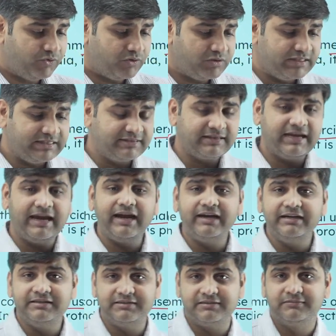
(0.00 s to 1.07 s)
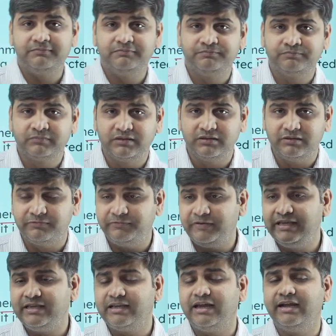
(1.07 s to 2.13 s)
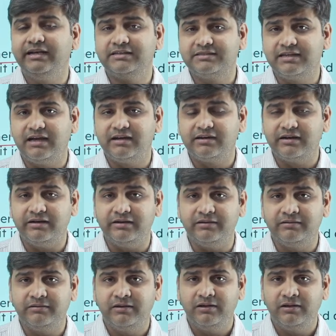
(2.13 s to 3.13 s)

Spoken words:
these ads, the fake ads are run,